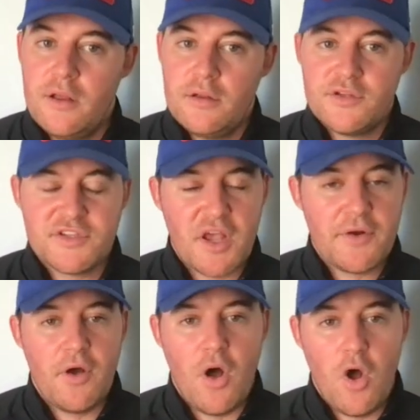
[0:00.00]

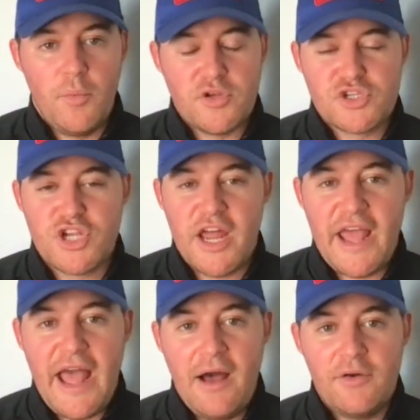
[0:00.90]
DeSoto almost
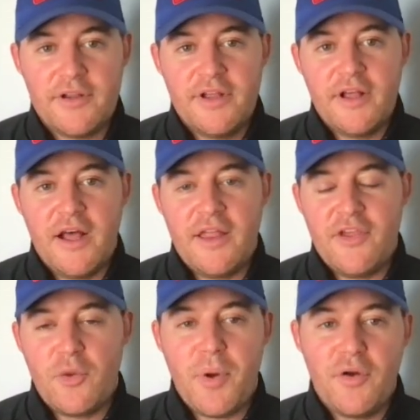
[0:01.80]
shut out
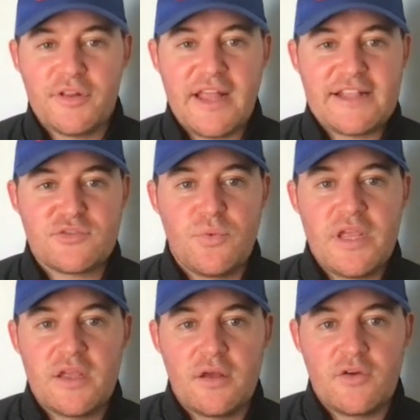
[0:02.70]
their opponent last week.